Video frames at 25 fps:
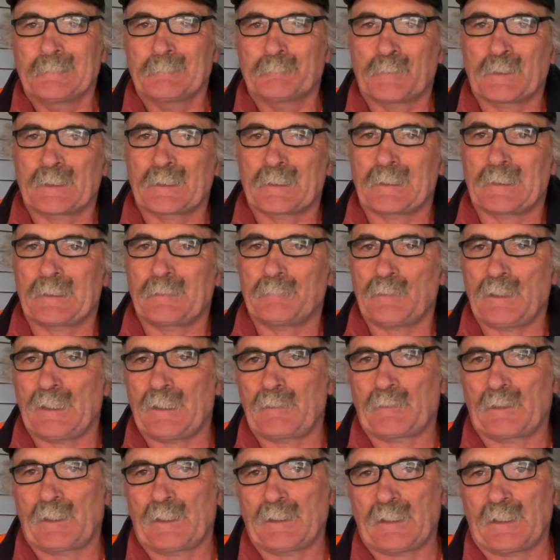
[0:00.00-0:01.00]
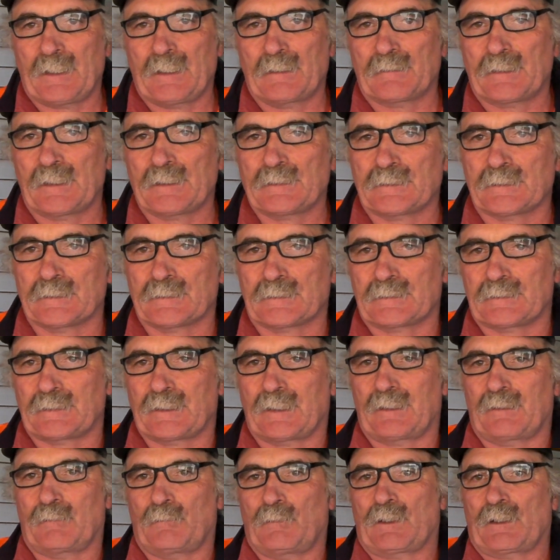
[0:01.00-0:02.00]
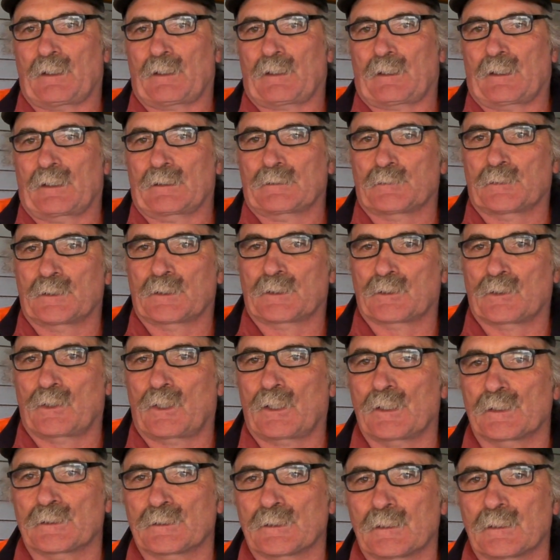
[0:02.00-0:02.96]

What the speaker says: But anyway, yeah, that's just one of the things with a grinder.